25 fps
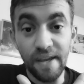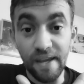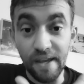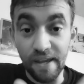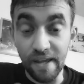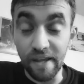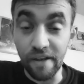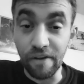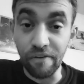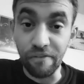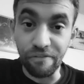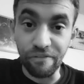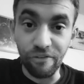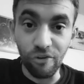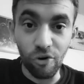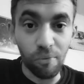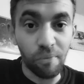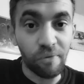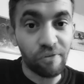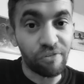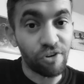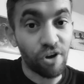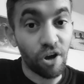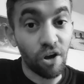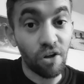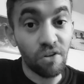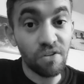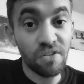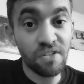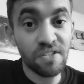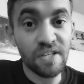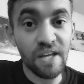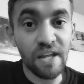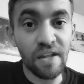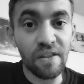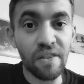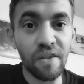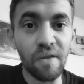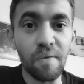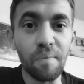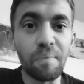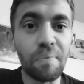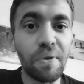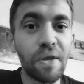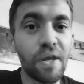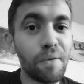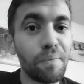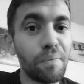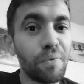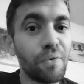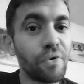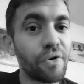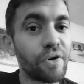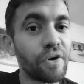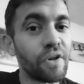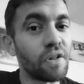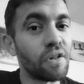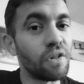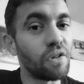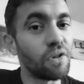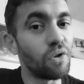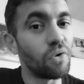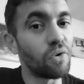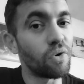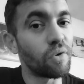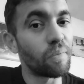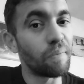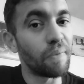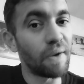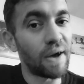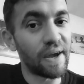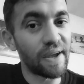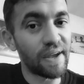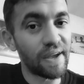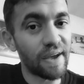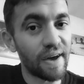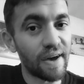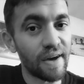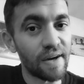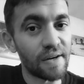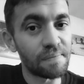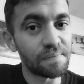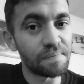in the form of content that people can look back at